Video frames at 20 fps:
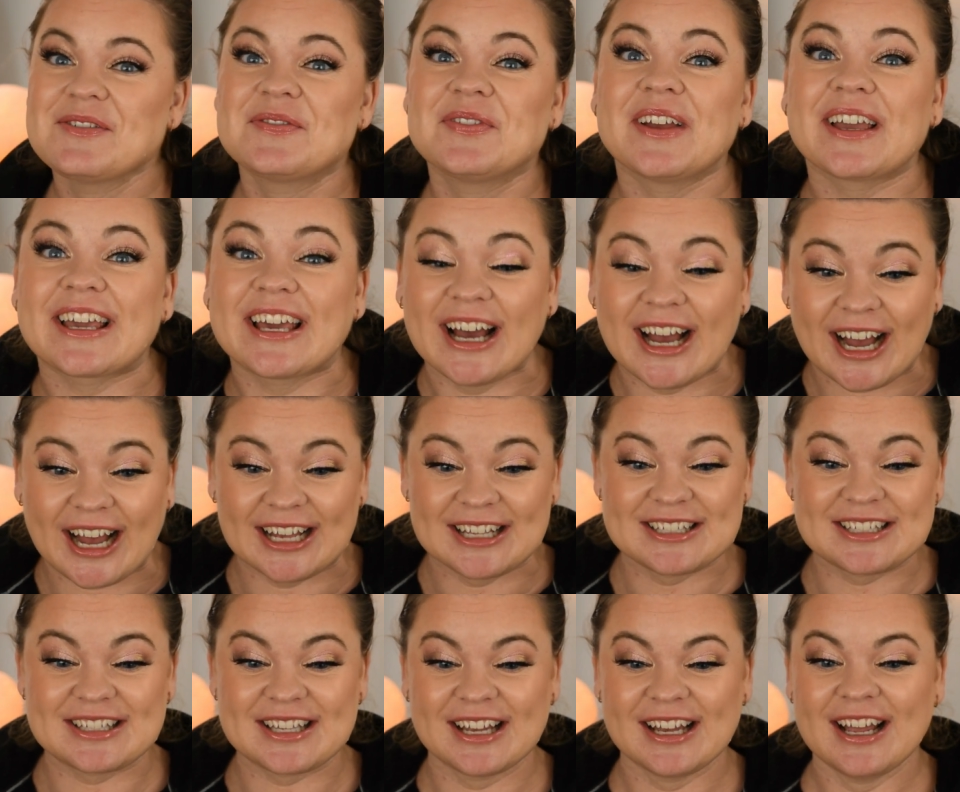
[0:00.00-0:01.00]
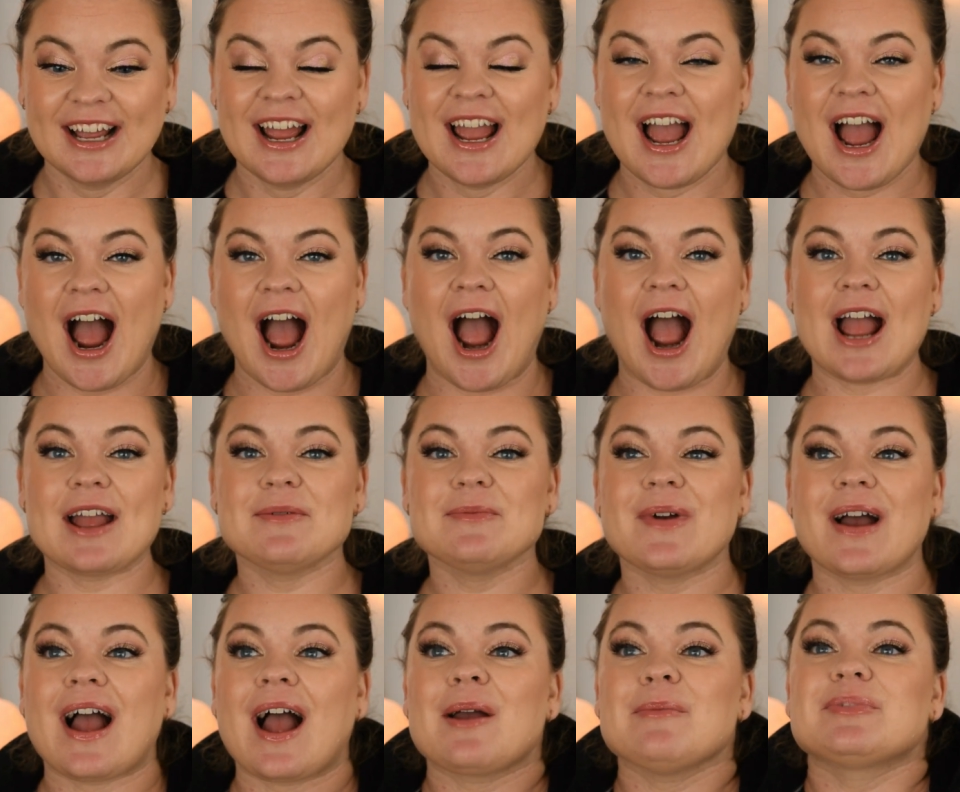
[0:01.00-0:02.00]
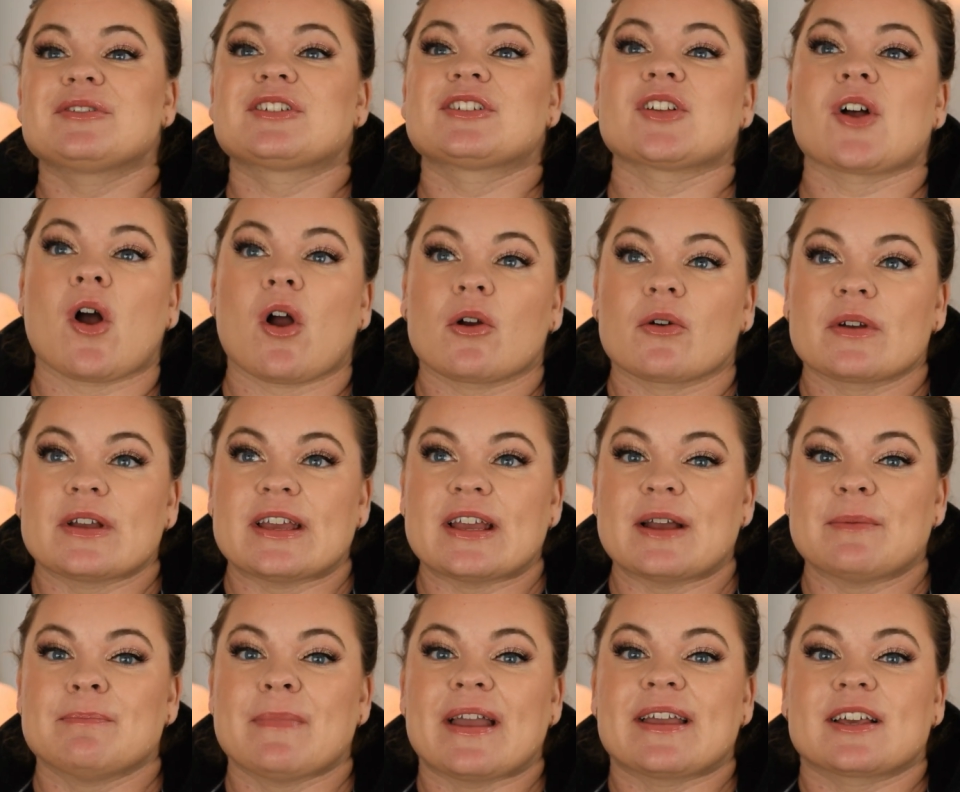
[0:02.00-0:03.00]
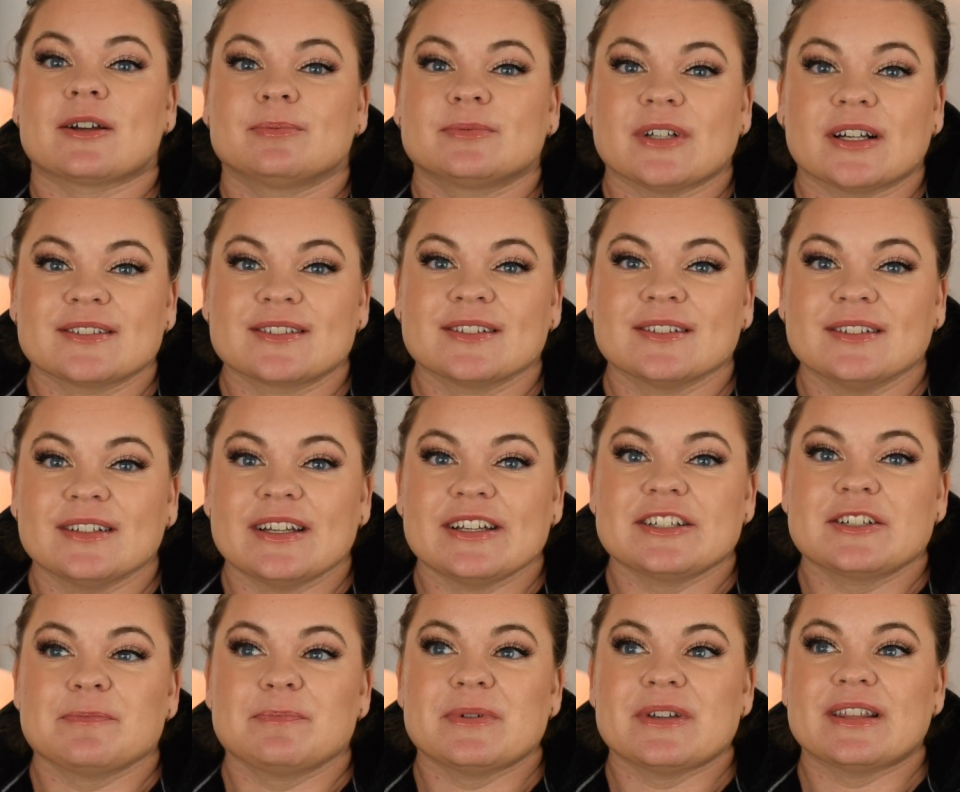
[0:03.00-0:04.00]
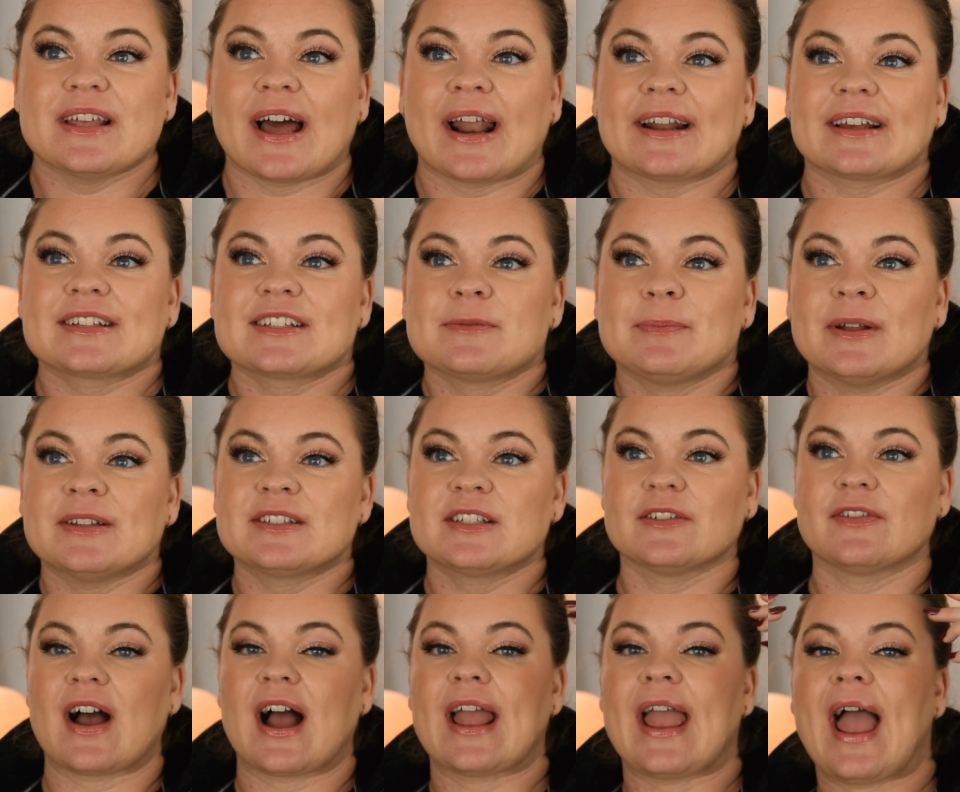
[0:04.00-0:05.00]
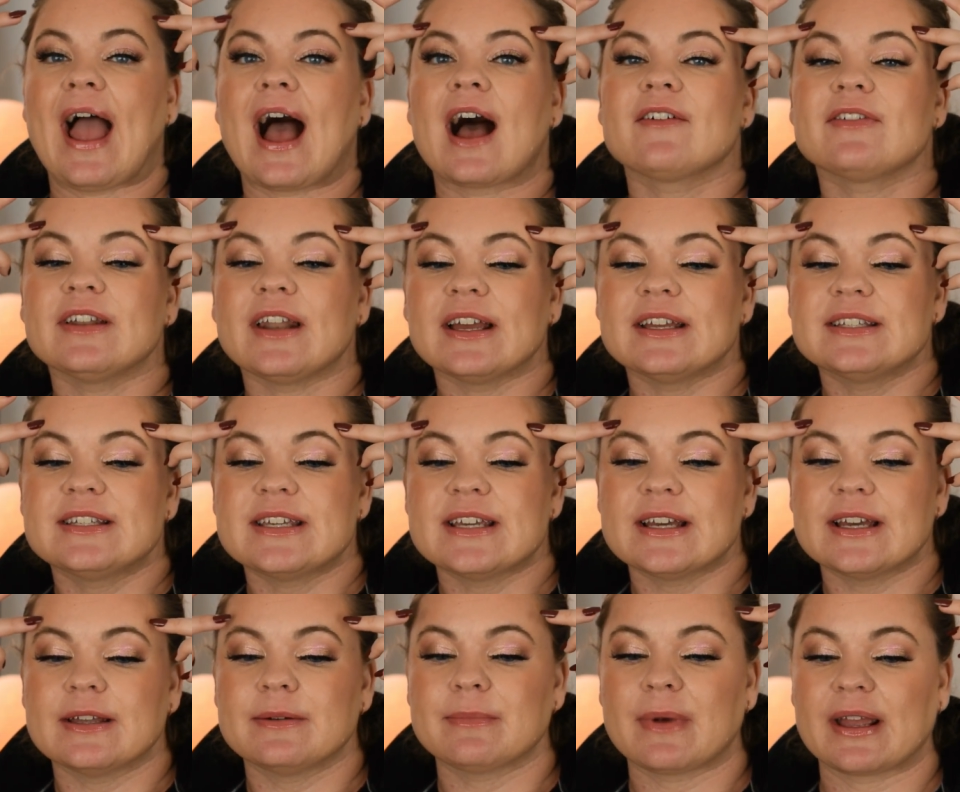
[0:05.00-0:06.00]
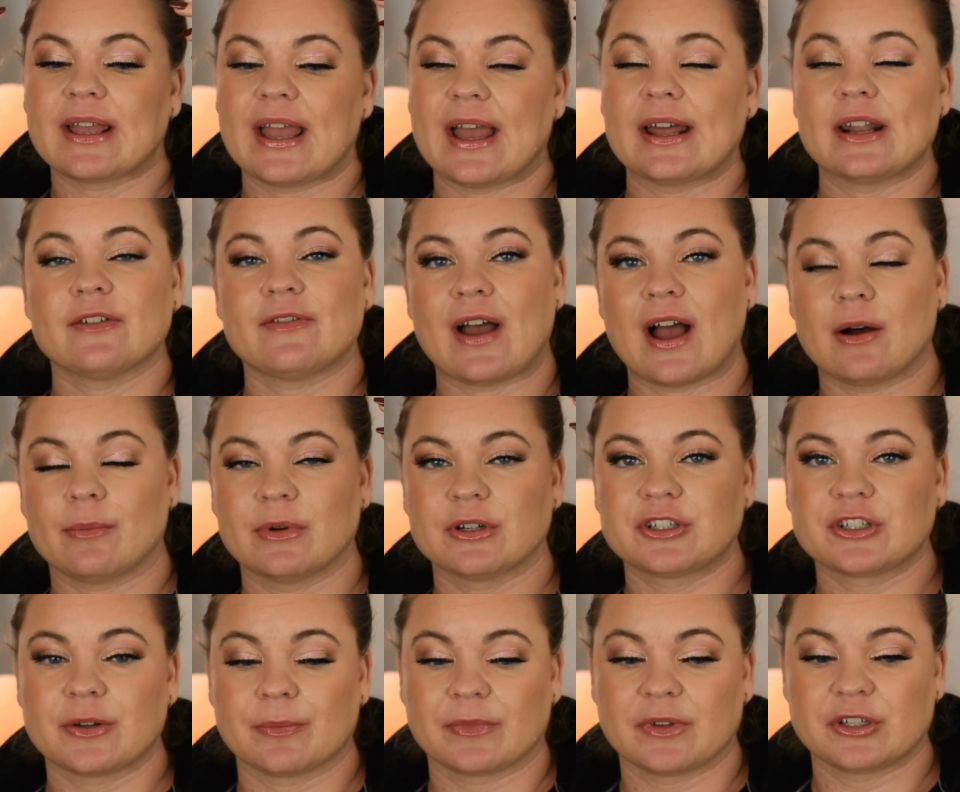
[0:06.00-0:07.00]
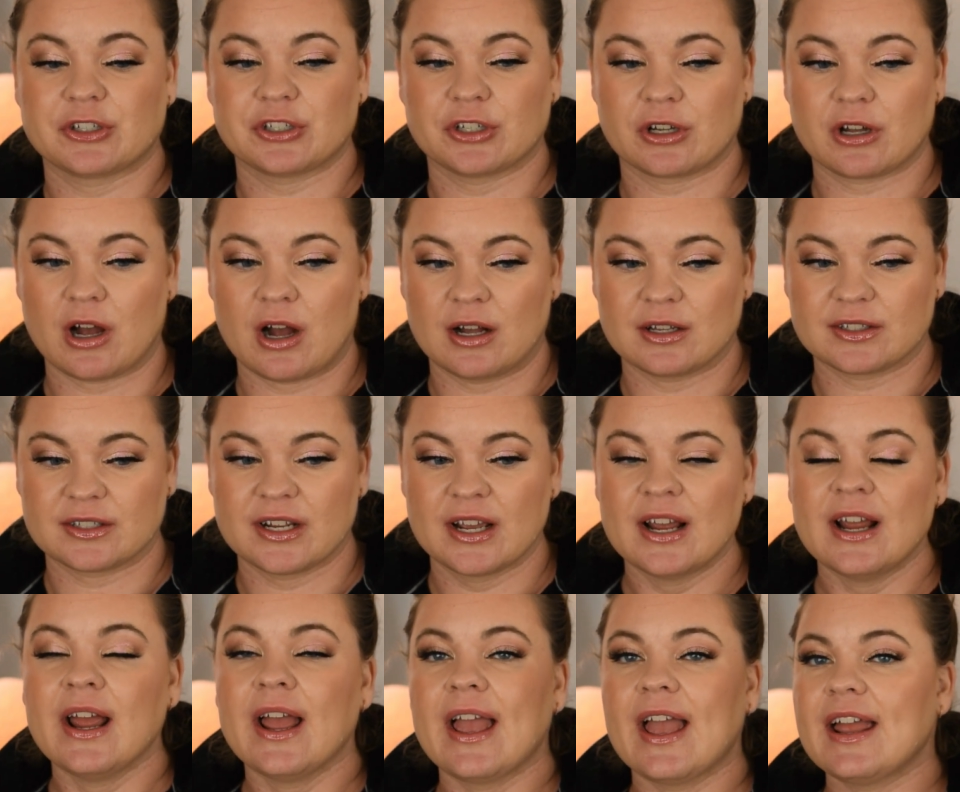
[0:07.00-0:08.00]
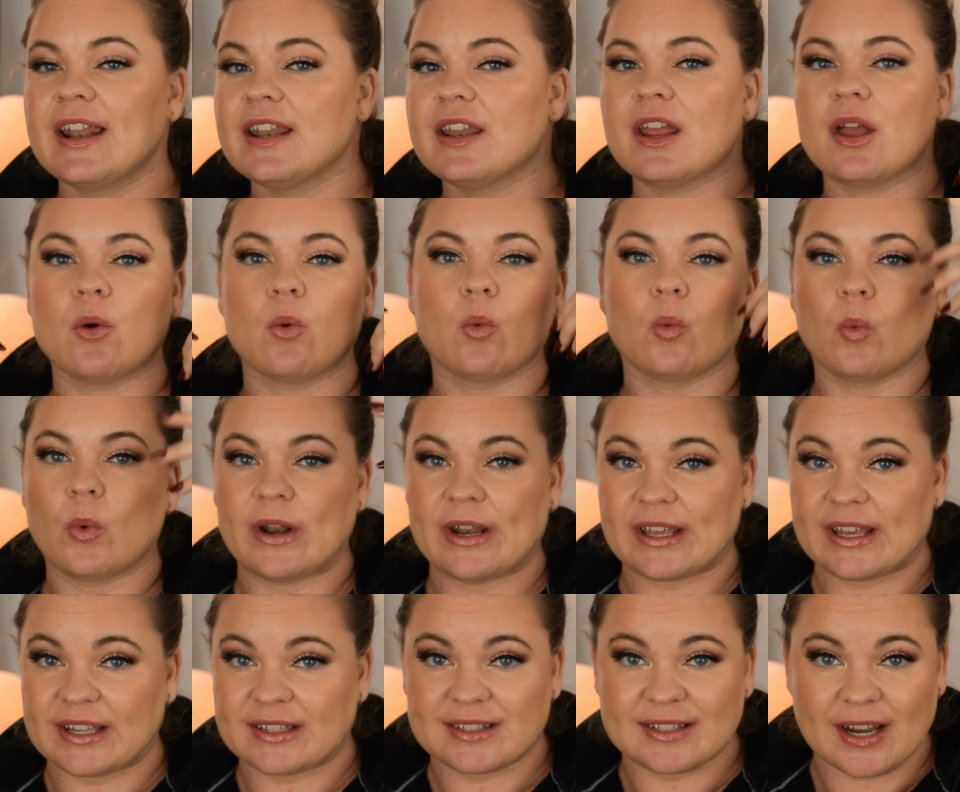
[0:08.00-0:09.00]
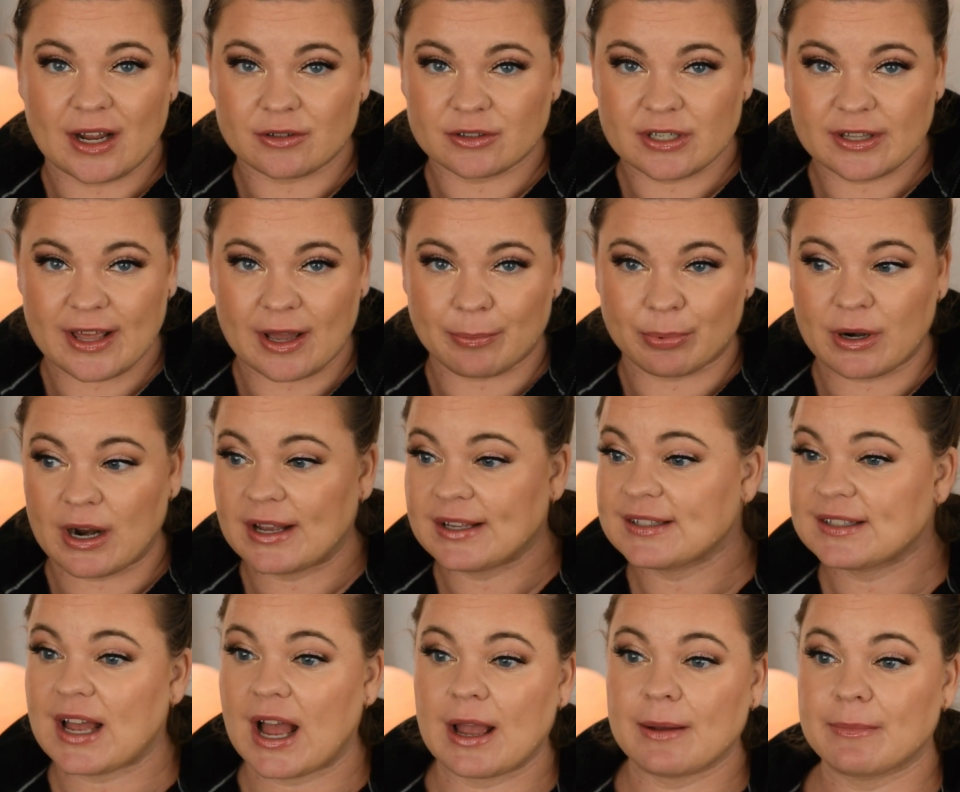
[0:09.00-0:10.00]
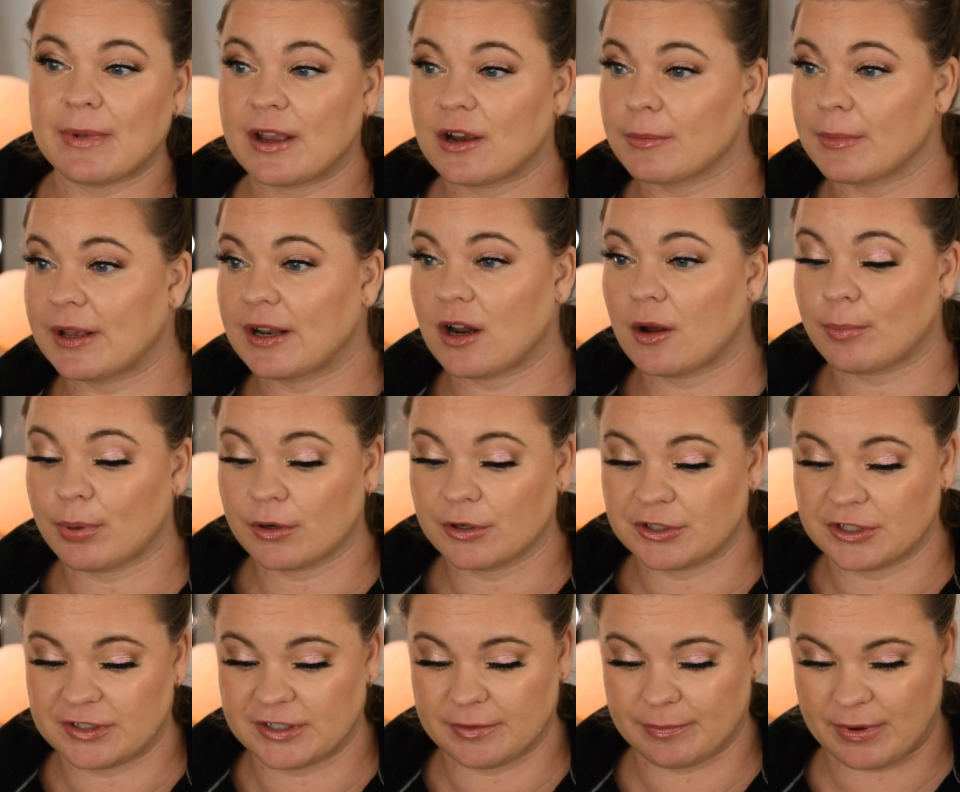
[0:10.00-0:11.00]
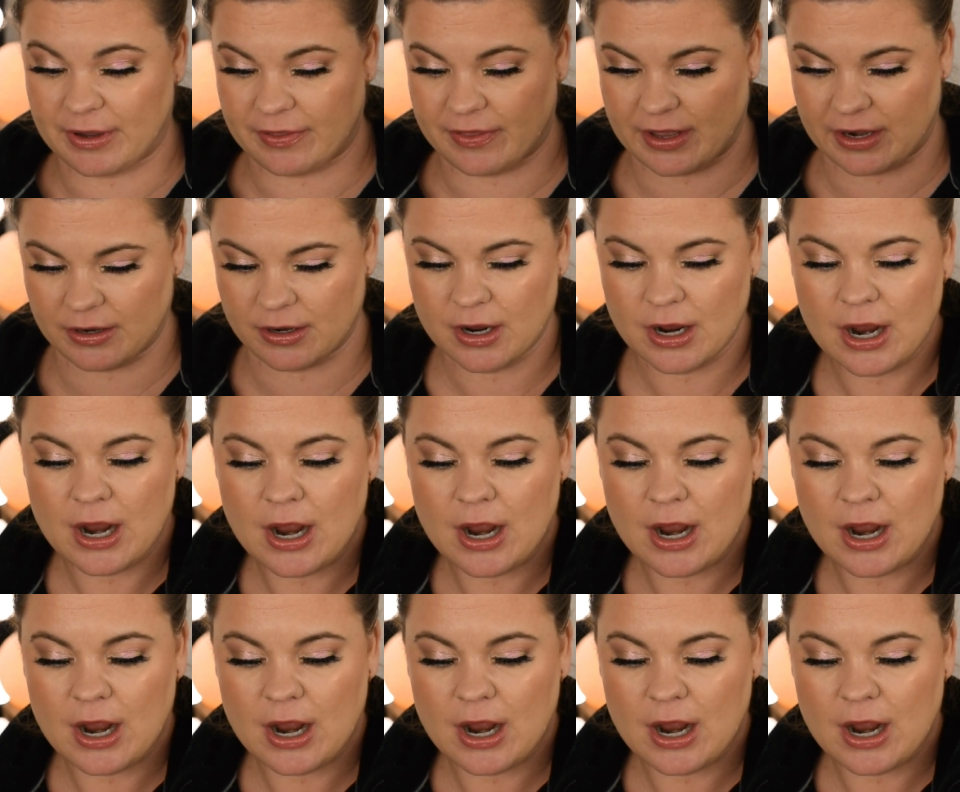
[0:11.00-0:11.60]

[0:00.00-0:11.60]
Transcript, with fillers: Because I'm sorry, makeup doesn't need to be that expensive. I have an idea in my head of how much something should cost. And when it gets down to that price, I may or may not purchase it by then.